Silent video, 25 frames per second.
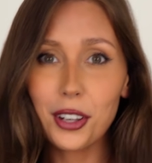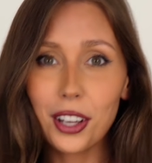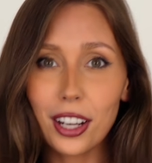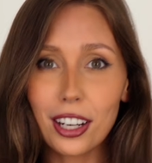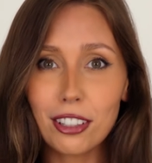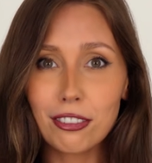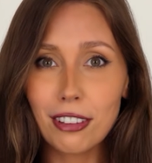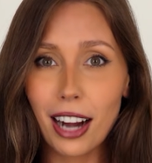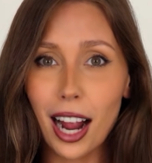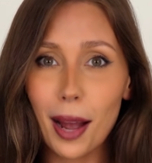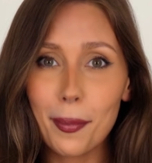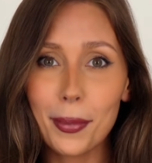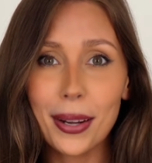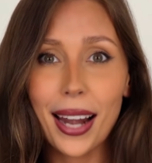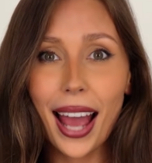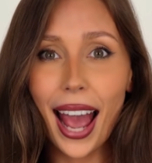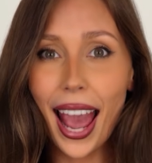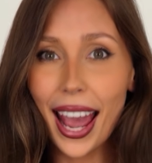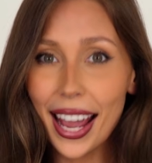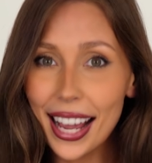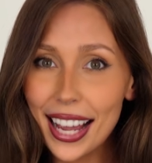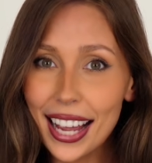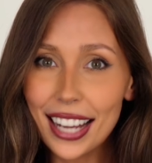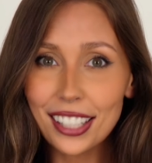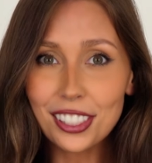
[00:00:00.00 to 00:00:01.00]
you're gonna grab an
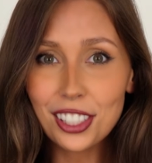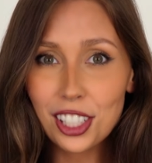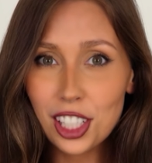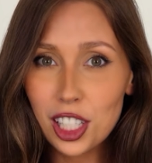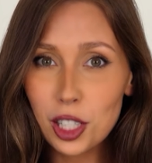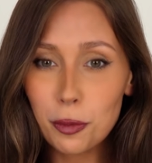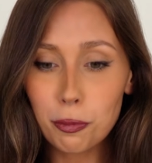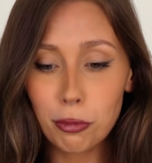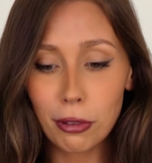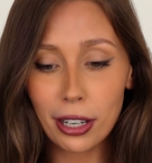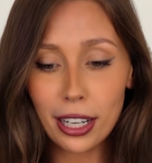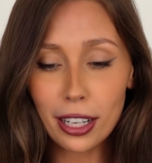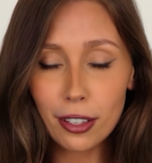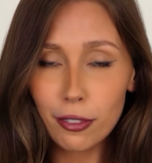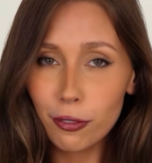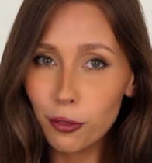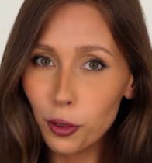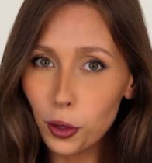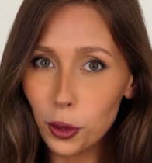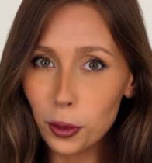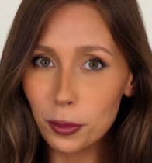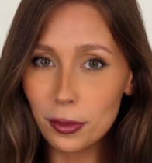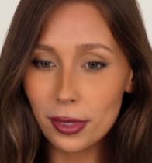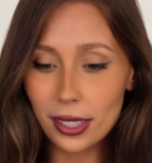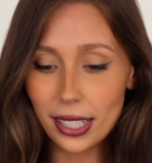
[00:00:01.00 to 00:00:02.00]
8-inch
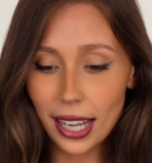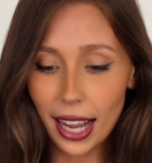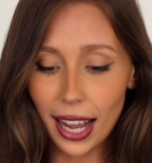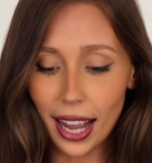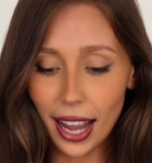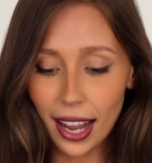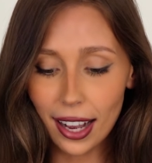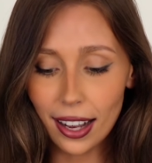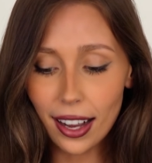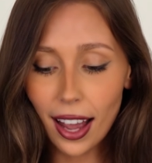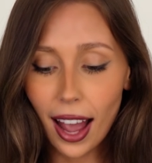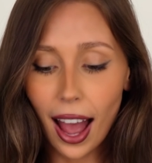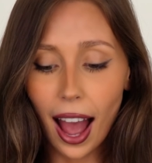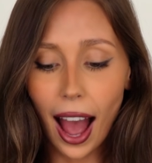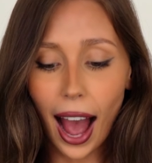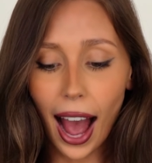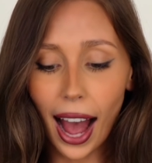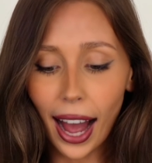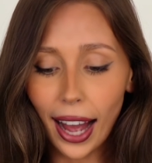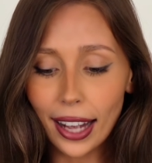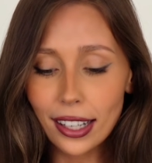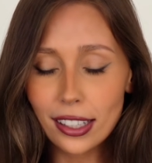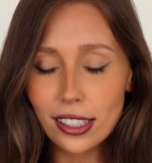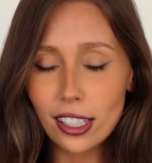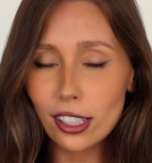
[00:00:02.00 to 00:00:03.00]
springform tin,
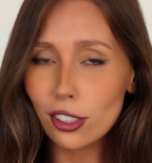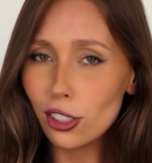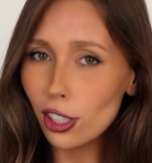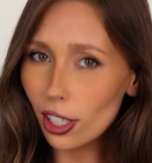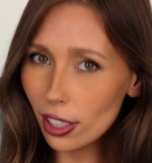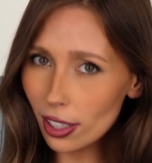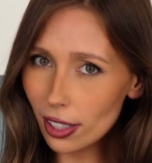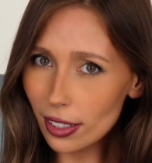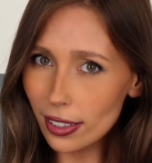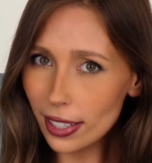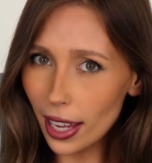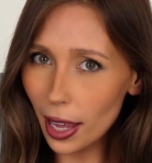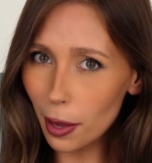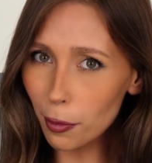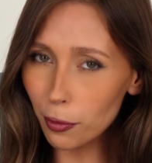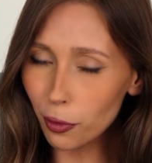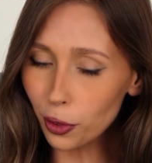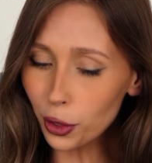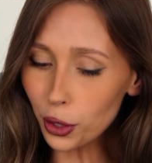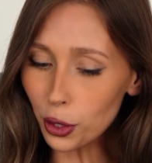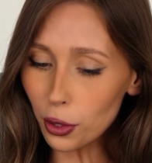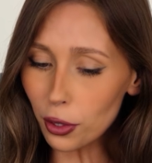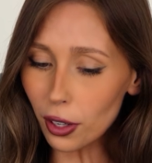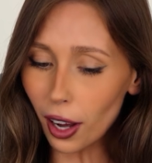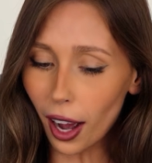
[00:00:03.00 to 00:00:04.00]
and just a tip
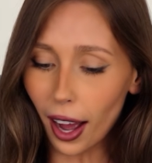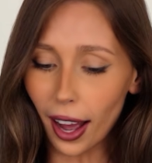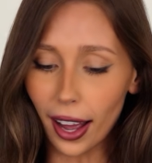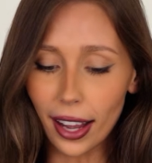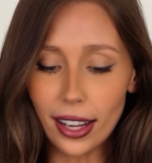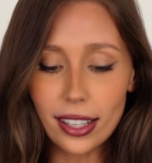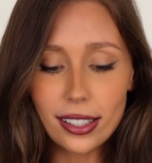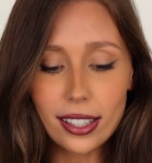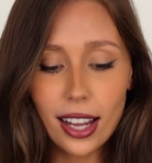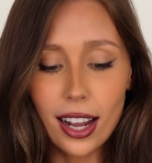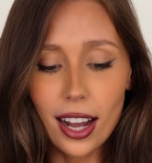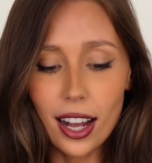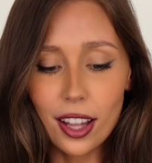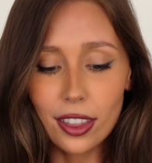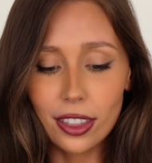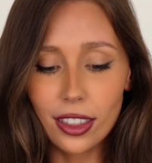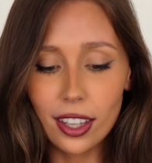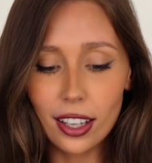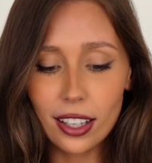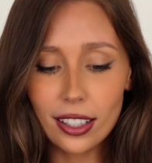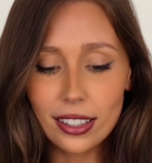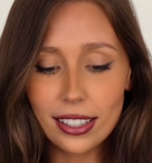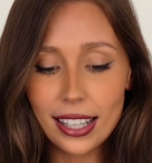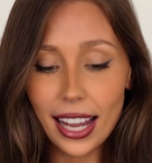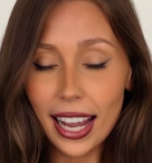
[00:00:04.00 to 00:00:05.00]
for you guys,
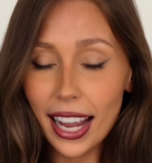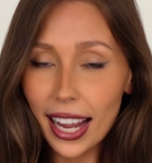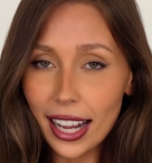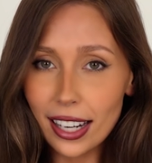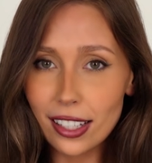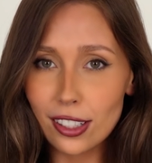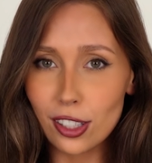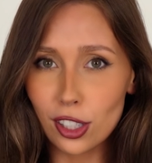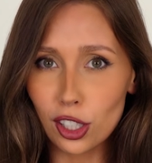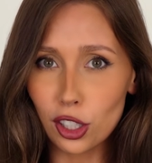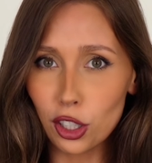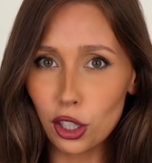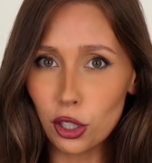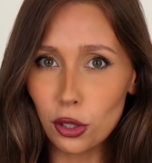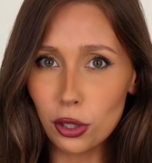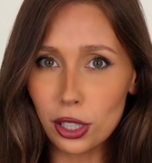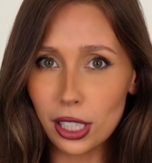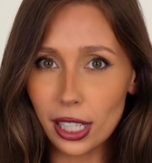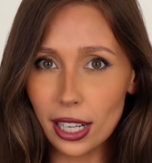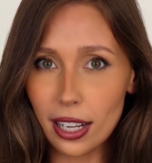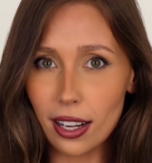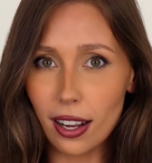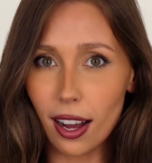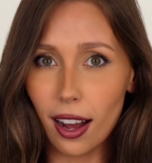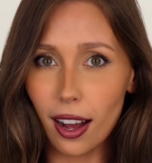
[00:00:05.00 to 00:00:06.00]
the tins
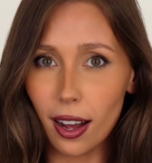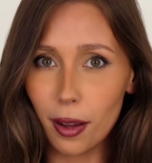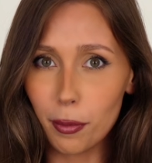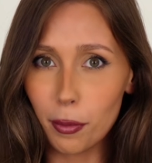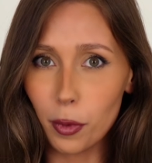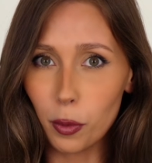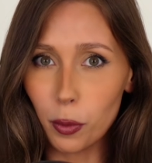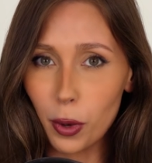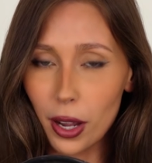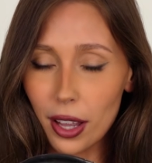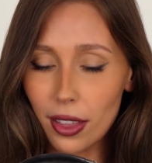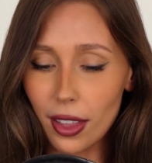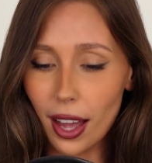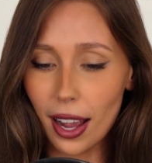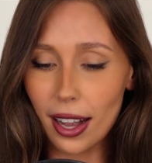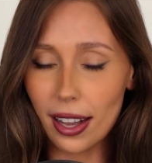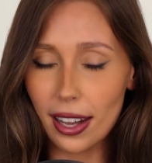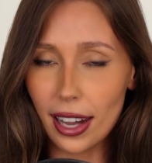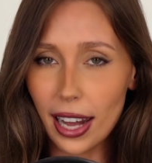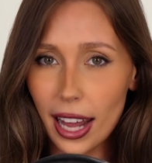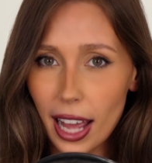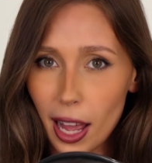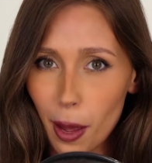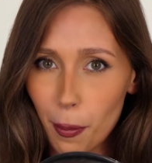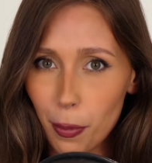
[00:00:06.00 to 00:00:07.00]
usually come with a
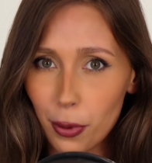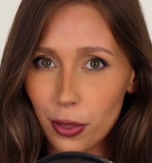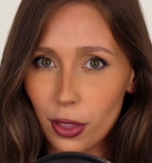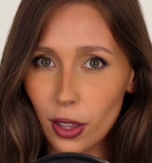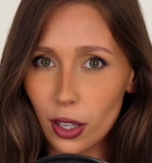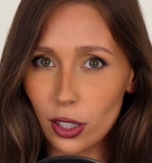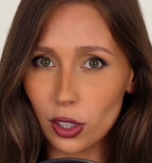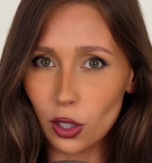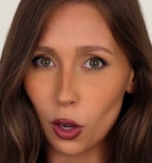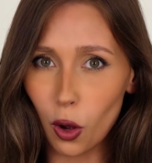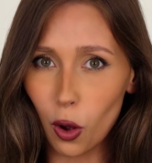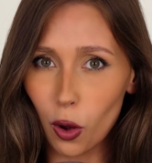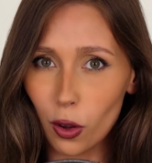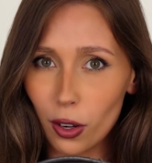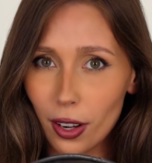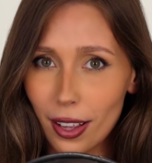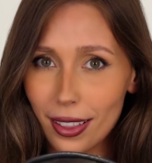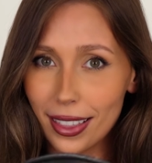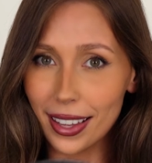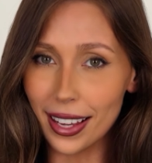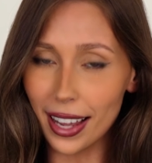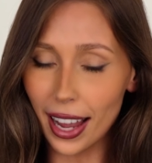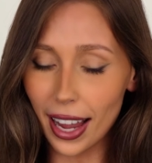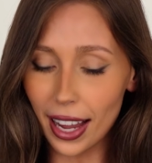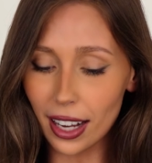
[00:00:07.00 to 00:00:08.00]
lip that's on
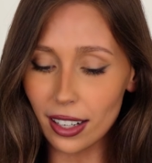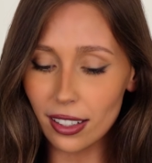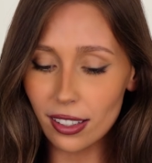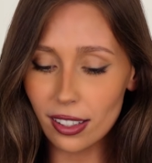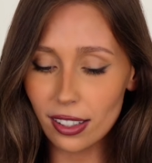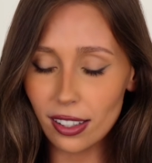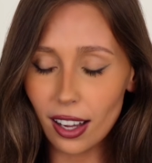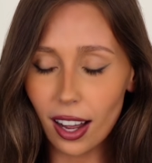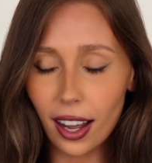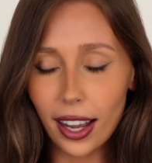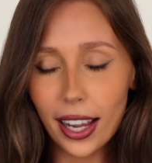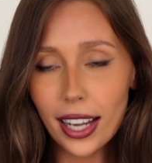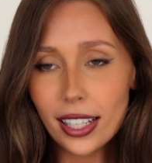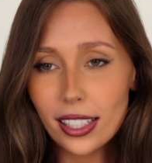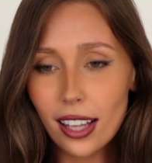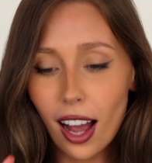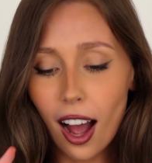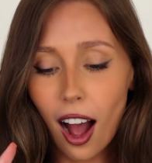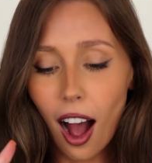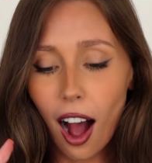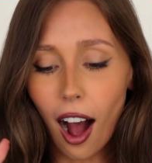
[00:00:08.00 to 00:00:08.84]
the inside.